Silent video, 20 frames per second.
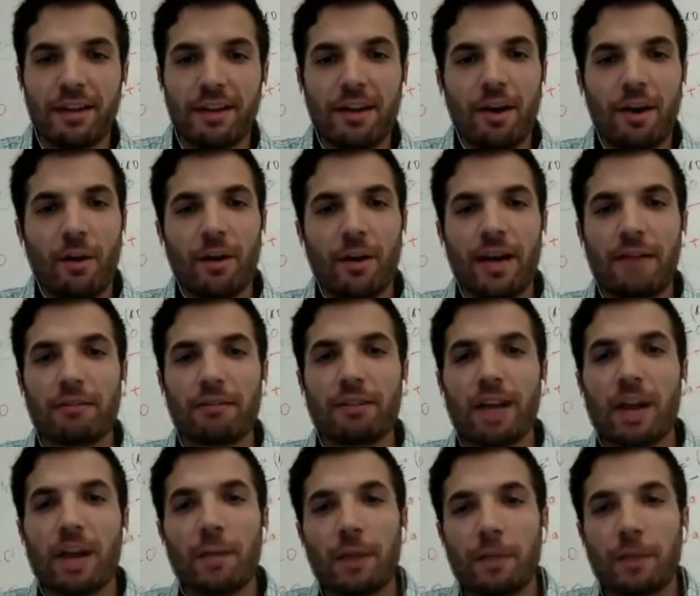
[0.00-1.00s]
we have a
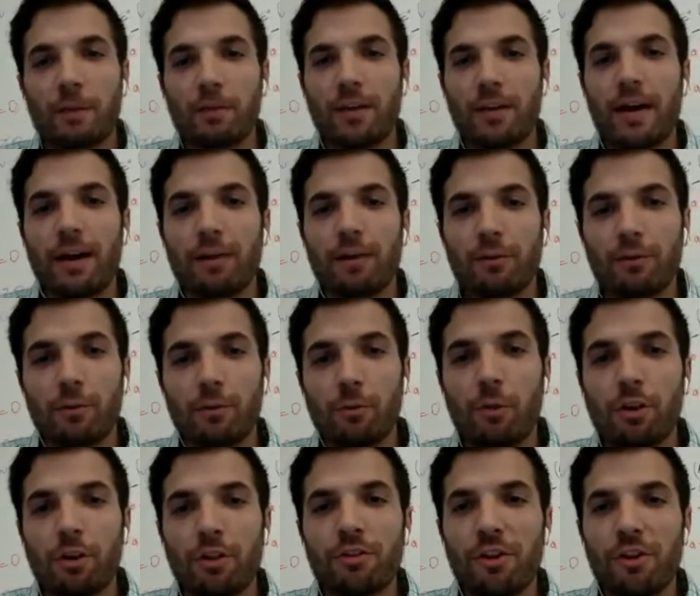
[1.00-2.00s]
lot of people now who
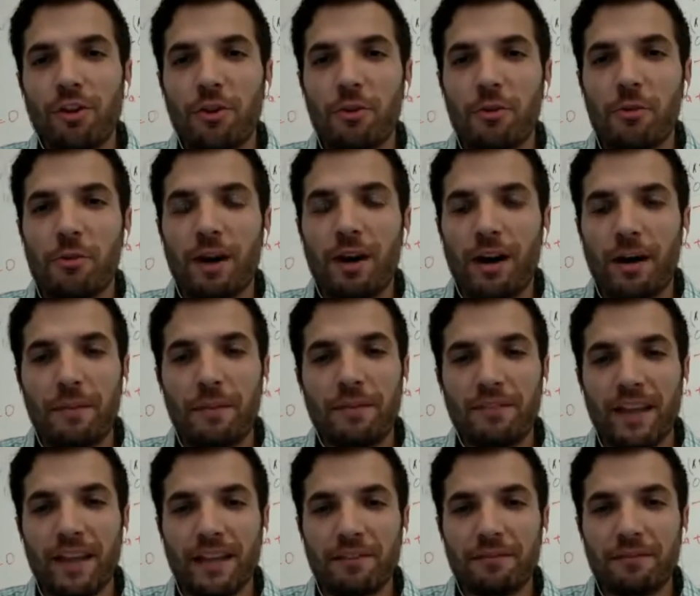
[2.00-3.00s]
want to know if
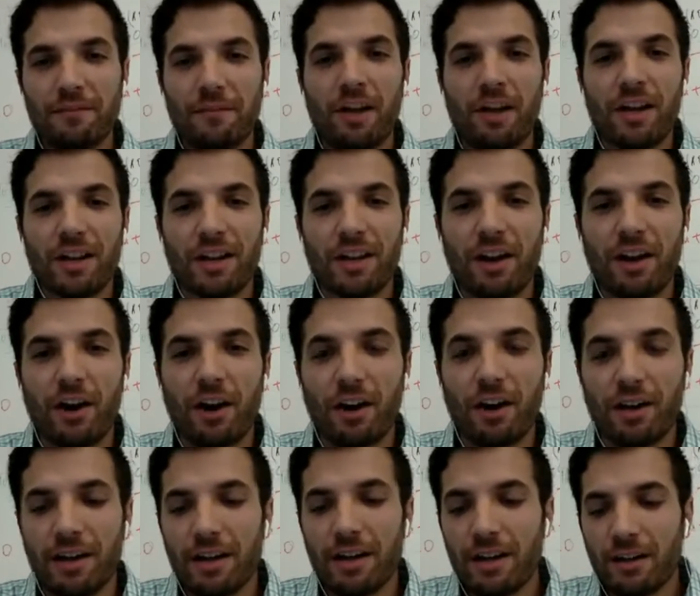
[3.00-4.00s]
they can fly a car.
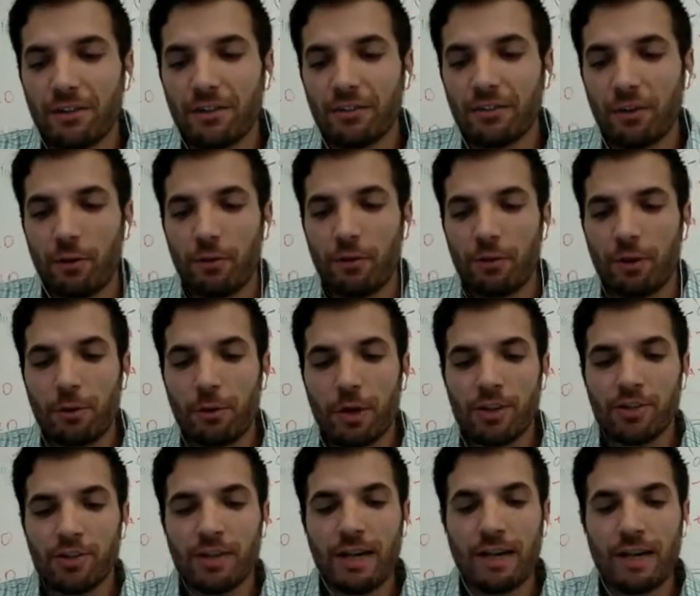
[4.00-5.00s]
So the
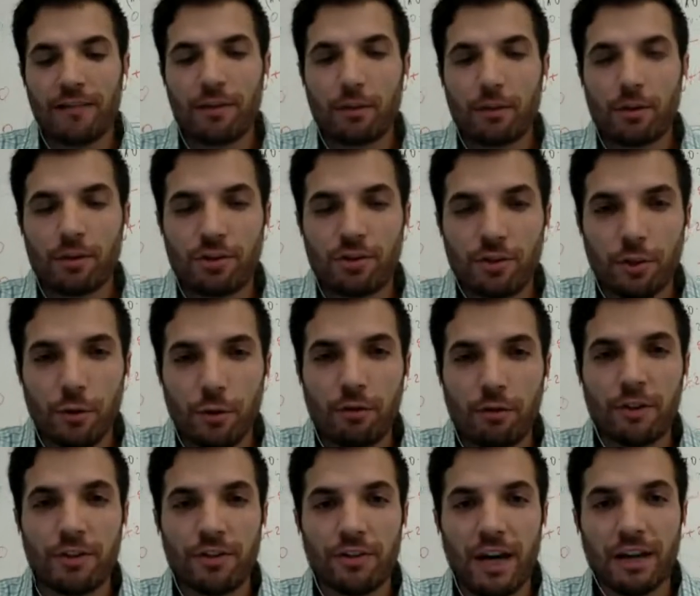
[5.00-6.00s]
question I want to shoot over
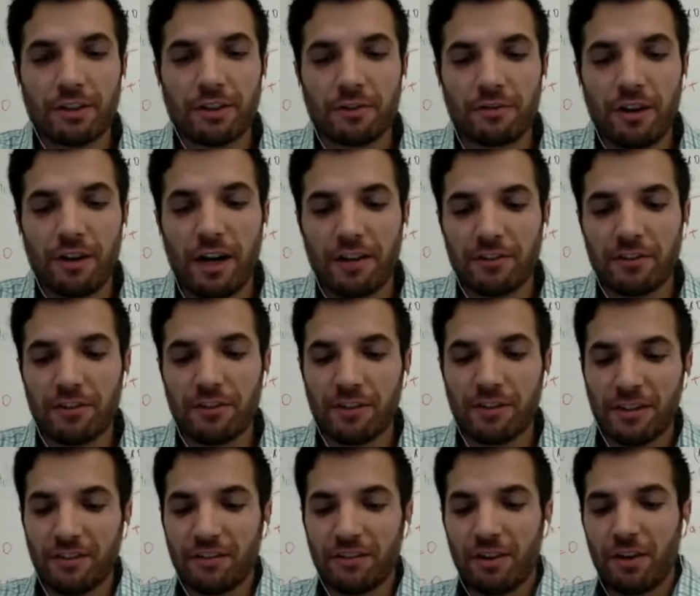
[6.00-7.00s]
to Dr. Foster
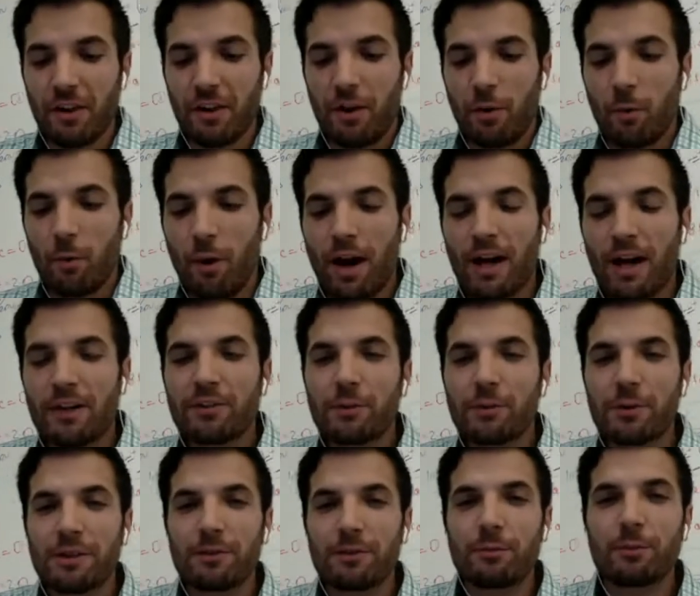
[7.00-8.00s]
is, why do
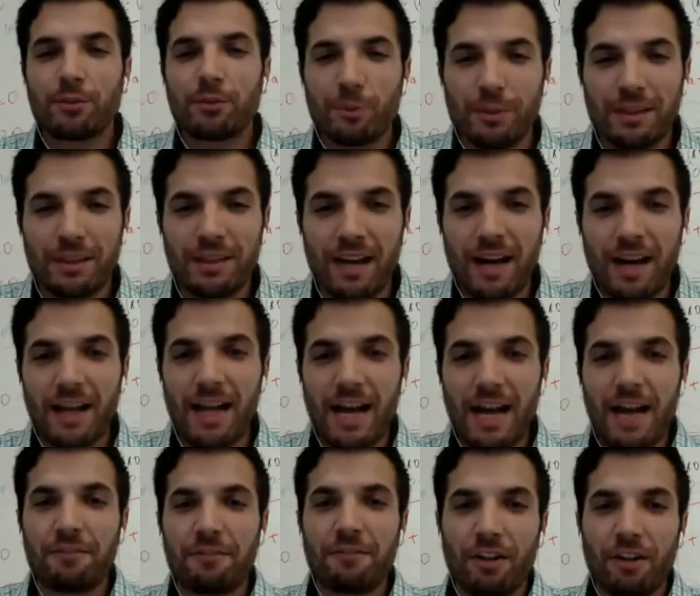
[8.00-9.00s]
we not
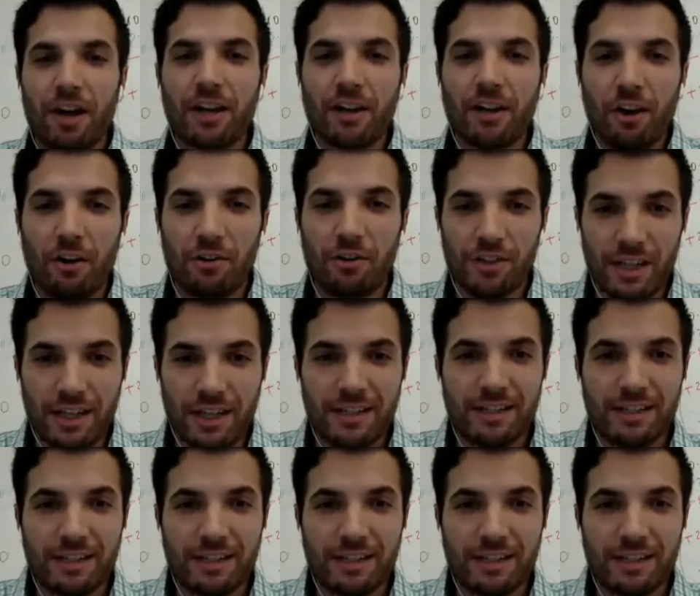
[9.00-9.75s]
have flying cars yet?